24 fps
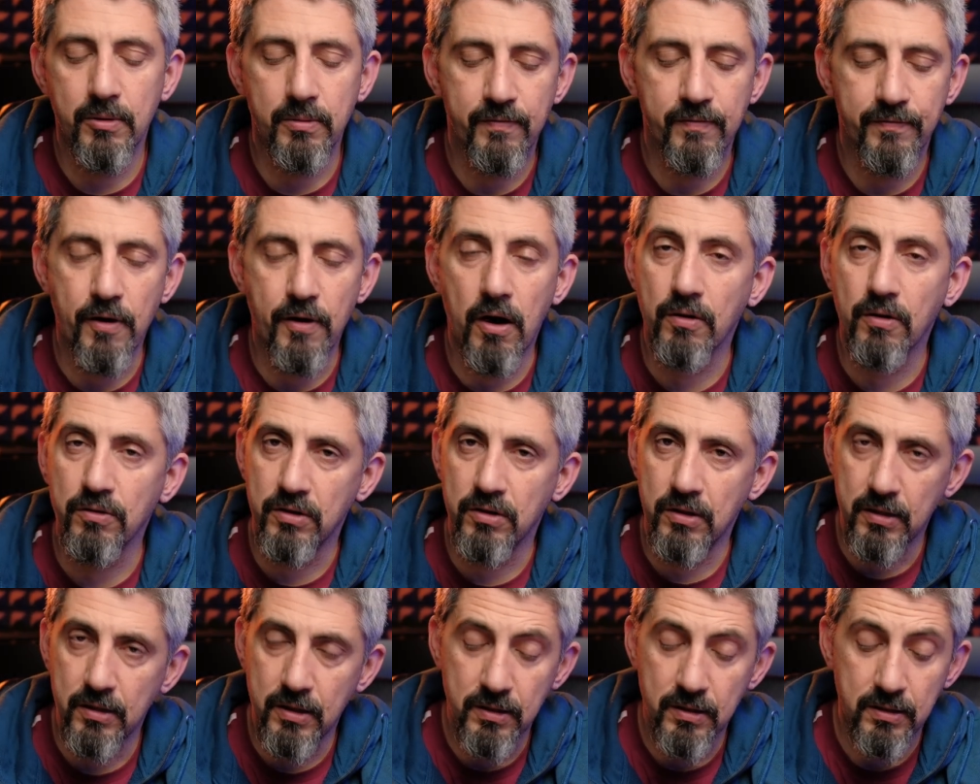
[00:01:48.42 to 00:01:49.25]

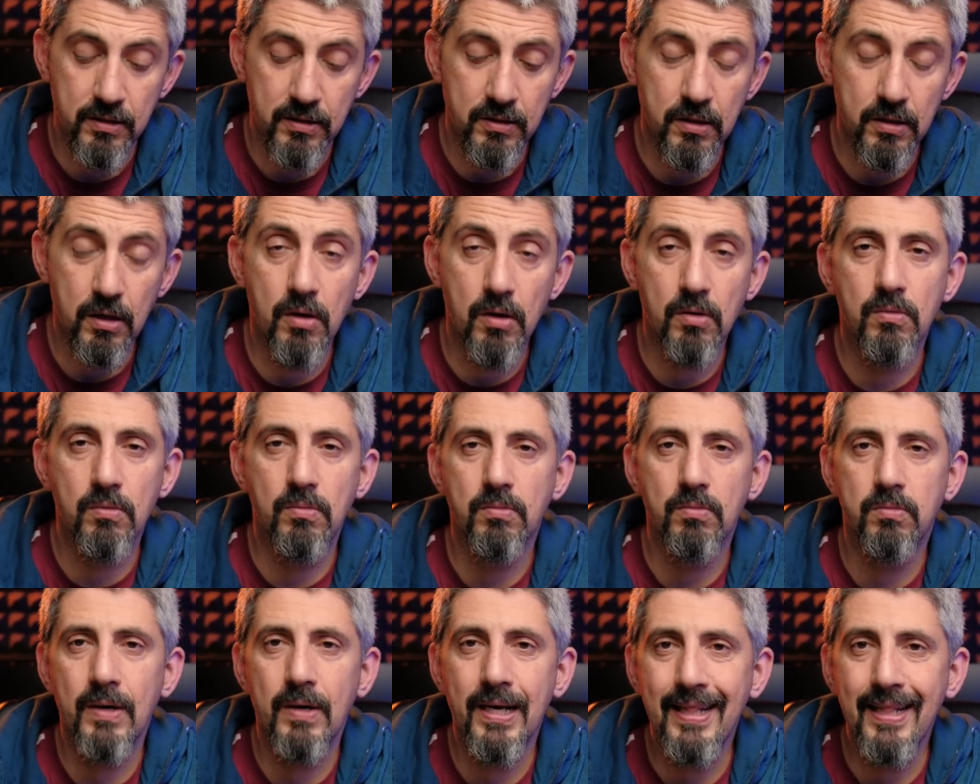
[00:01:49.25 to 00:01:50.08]
focusing distance. So
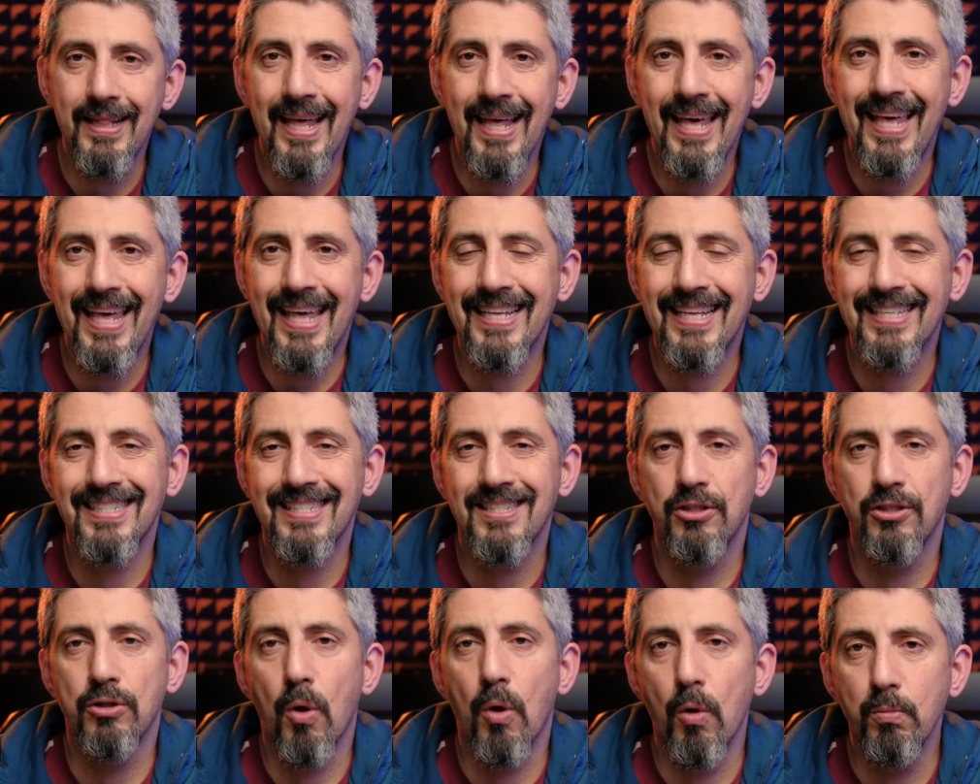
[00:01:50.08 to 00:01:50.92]
when they
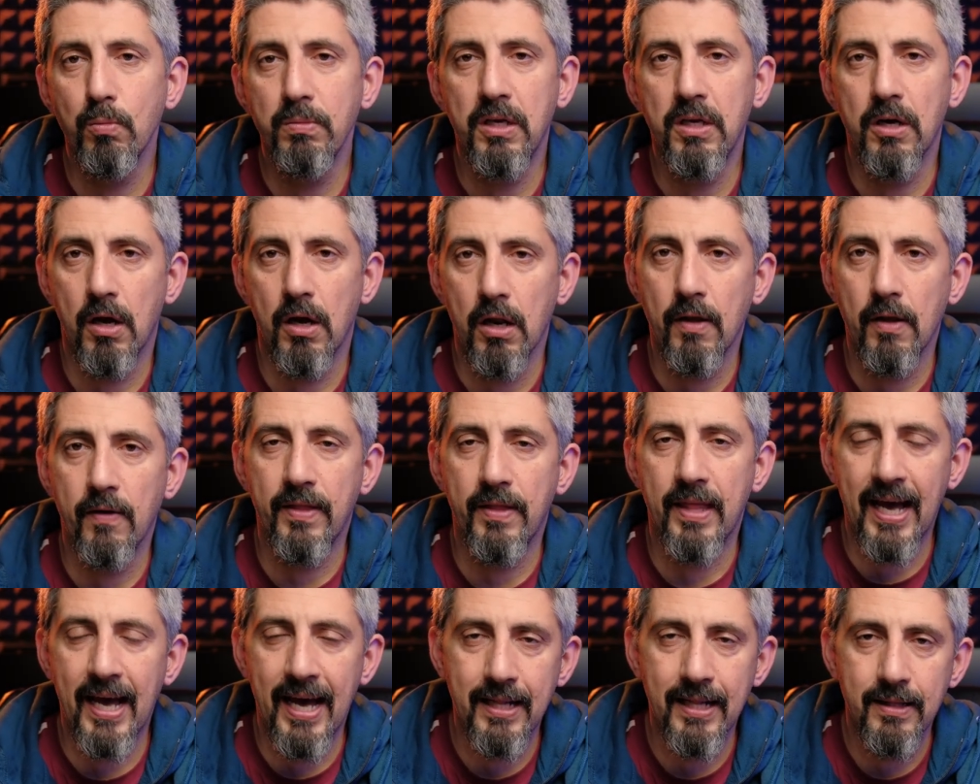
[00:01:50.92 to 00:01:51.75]
told me all of
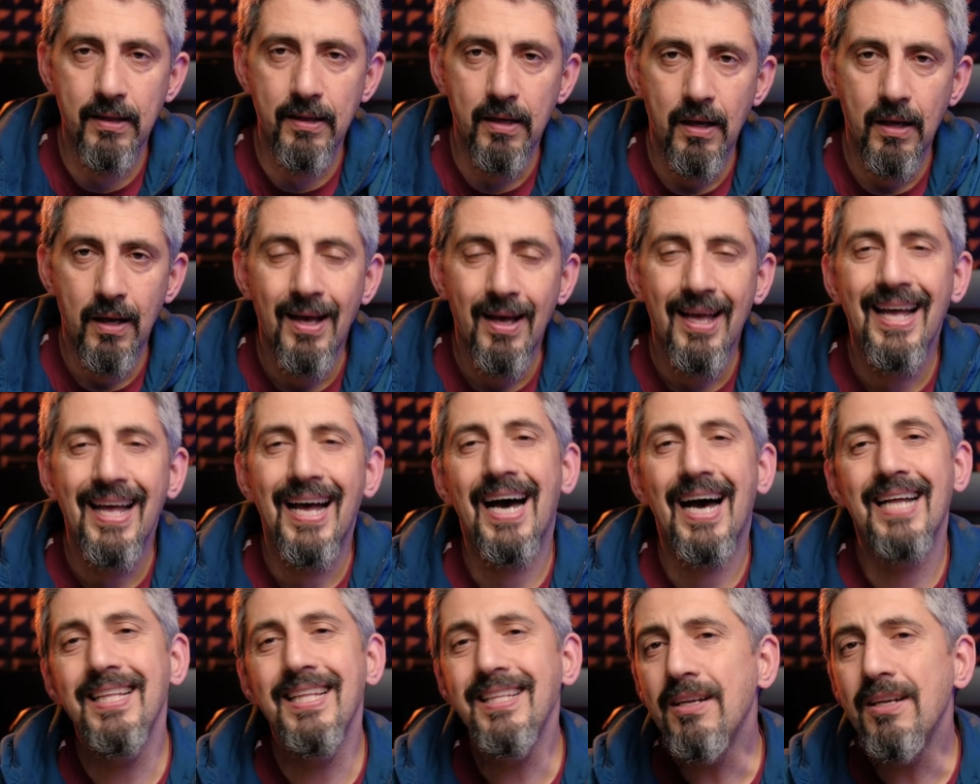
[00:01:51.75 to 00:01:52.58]
that,
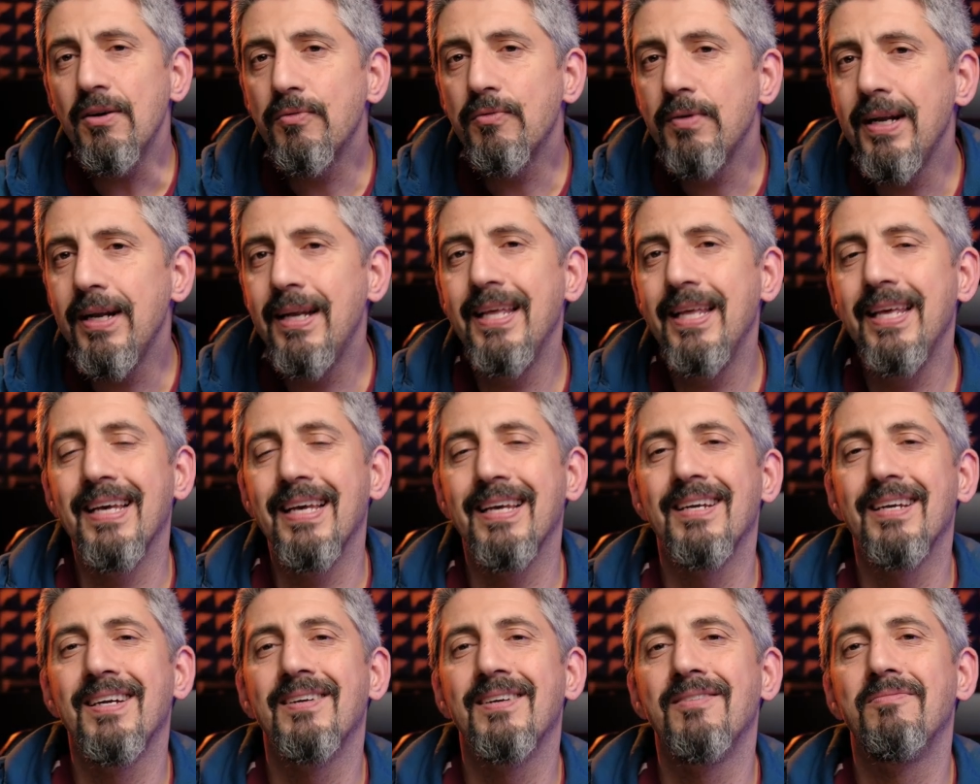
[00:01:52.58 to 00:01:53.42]
I didn't really
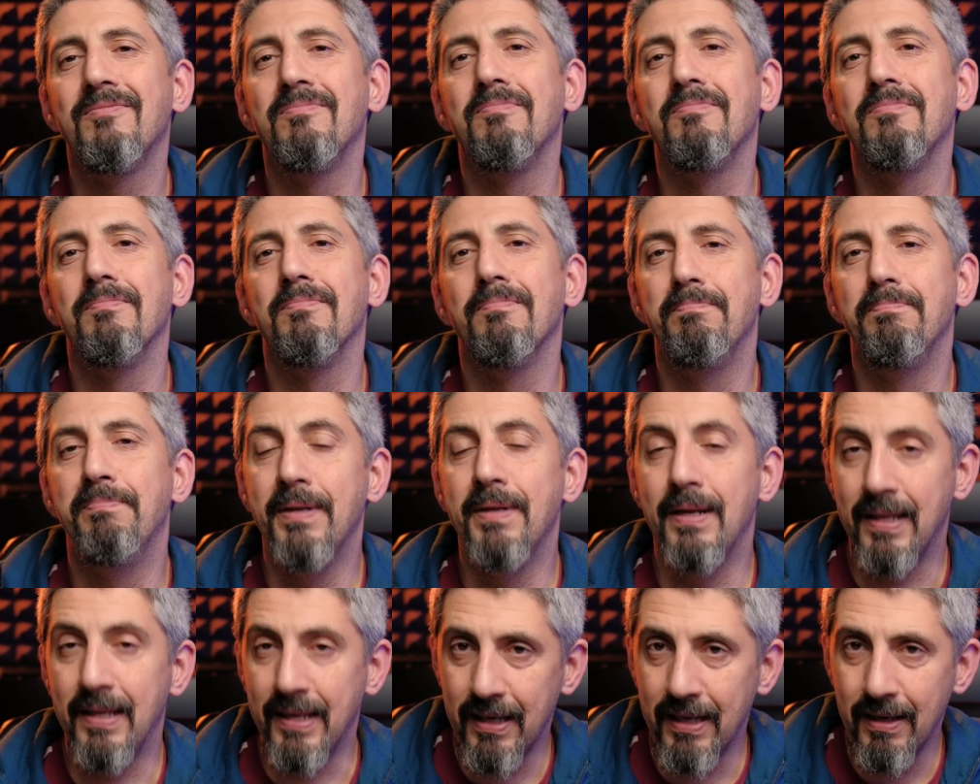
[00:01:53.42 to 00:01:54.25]

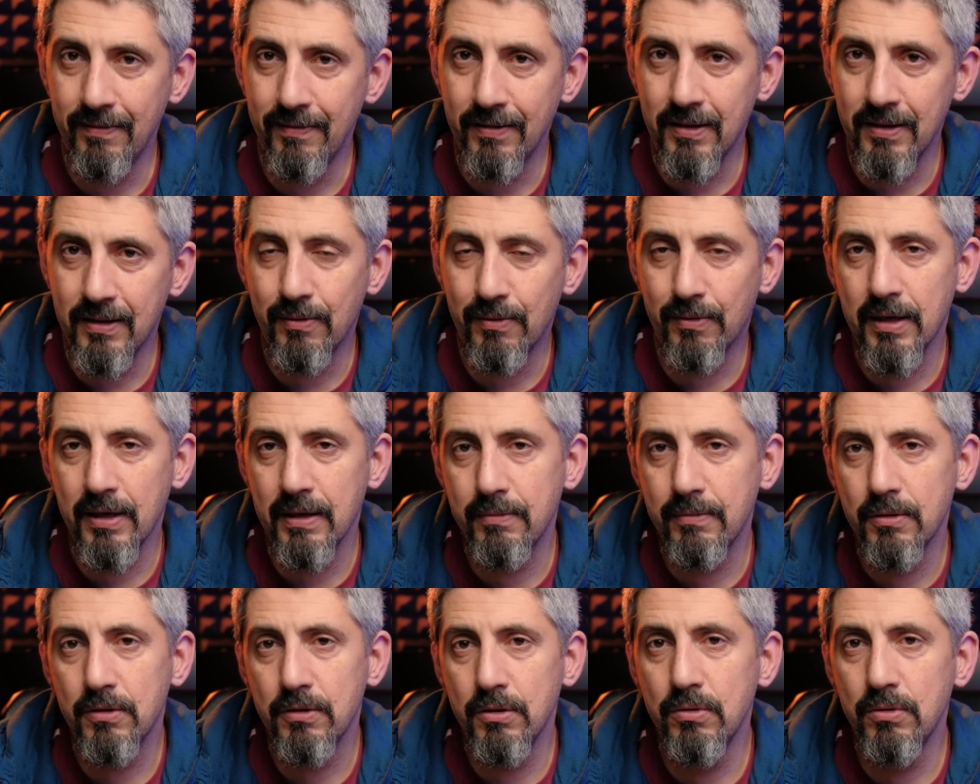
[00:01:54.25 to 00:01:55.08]
believe that they were
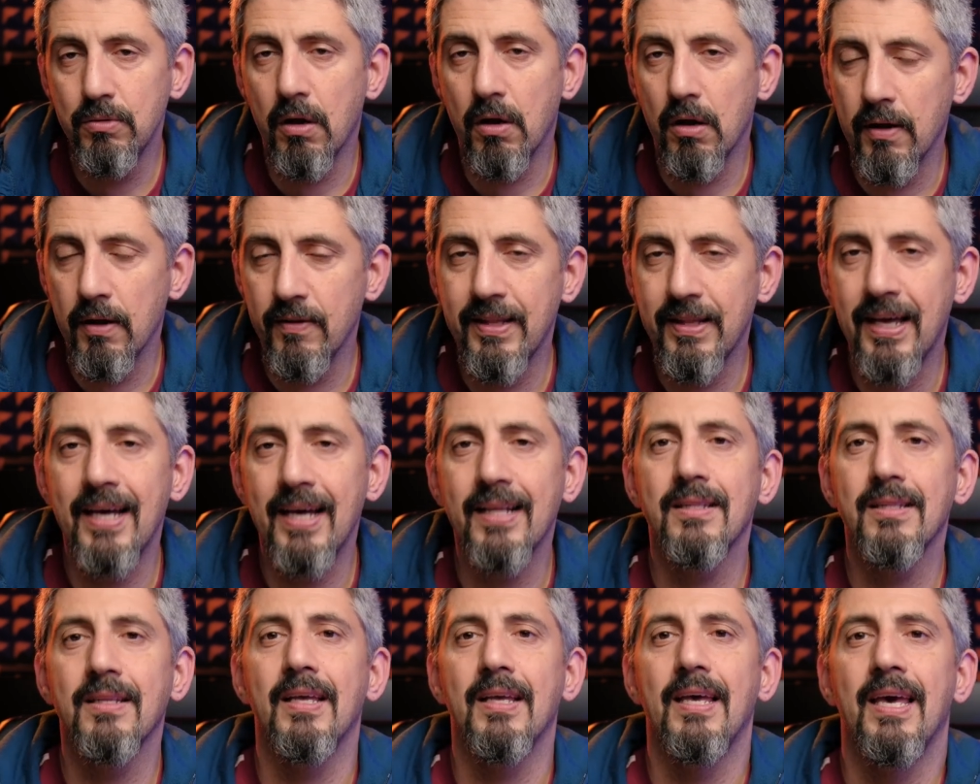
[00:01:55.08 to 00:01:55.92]
able to do all of
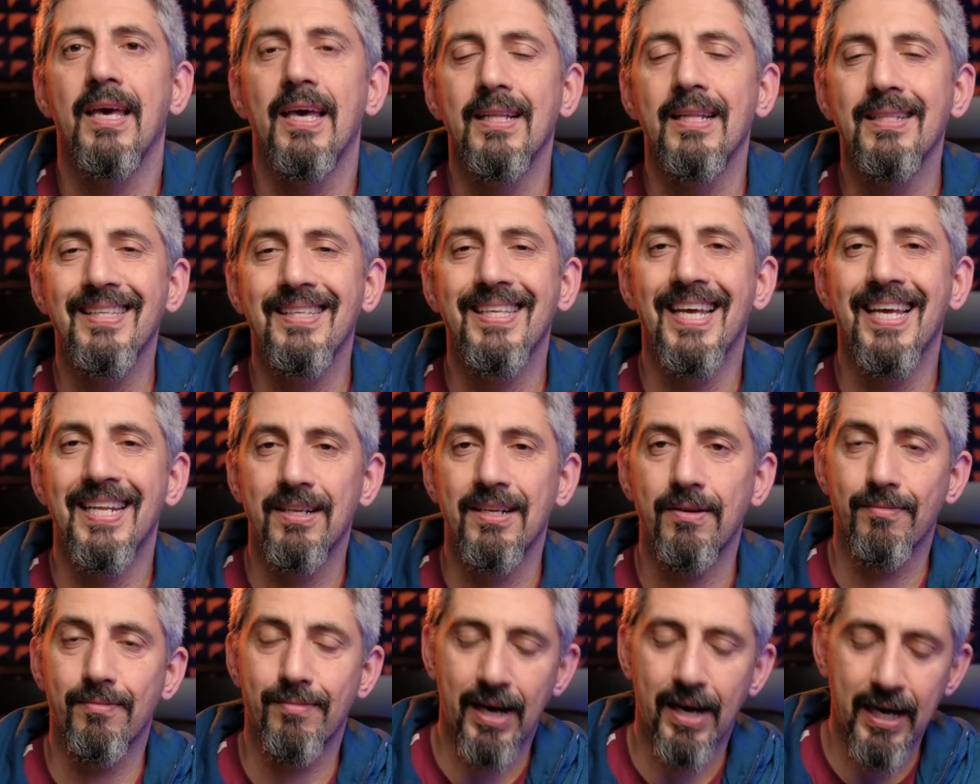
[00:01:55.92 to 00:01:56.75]
that and get
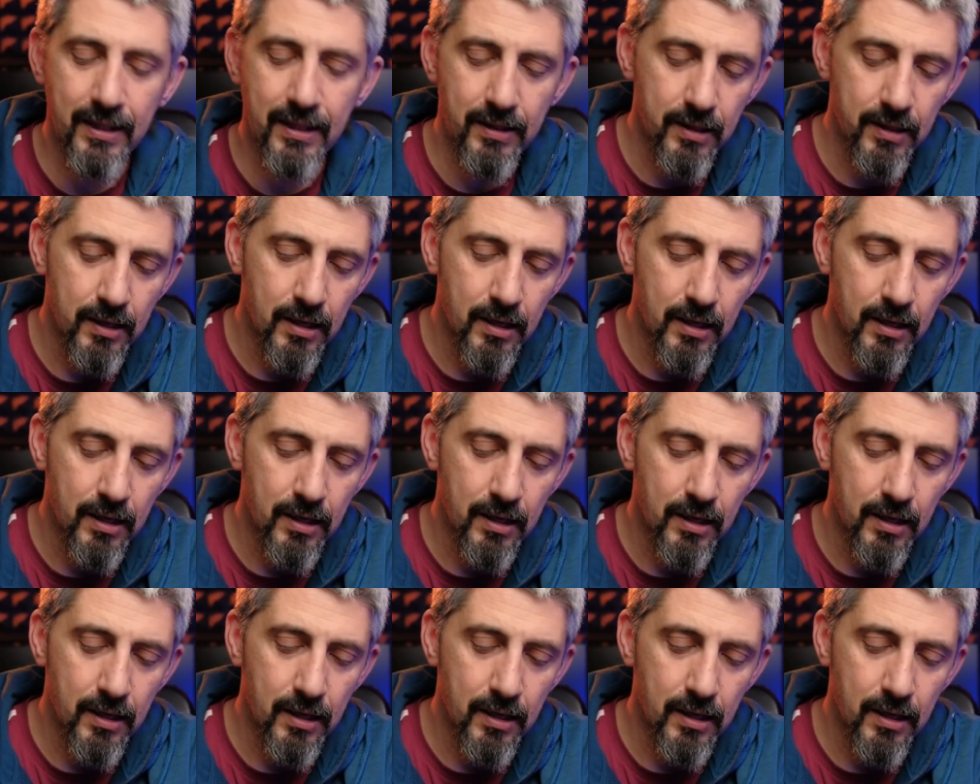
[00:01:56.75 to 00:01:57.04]
it right.